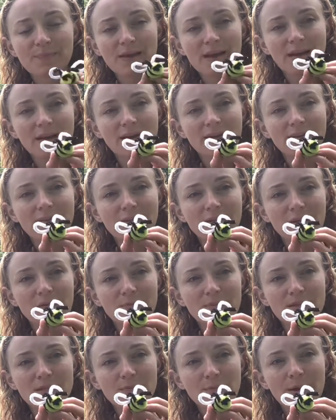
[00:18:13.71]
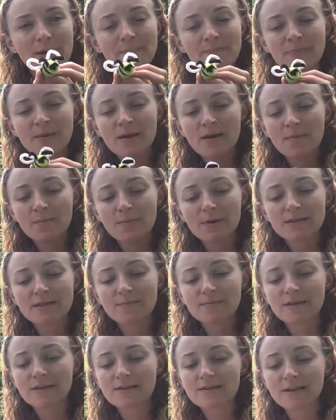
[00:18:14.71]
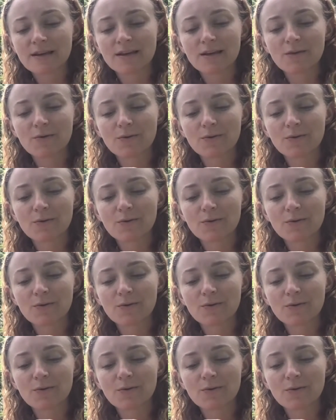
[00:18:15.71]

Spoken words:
I kind of like him this way, but some little tiny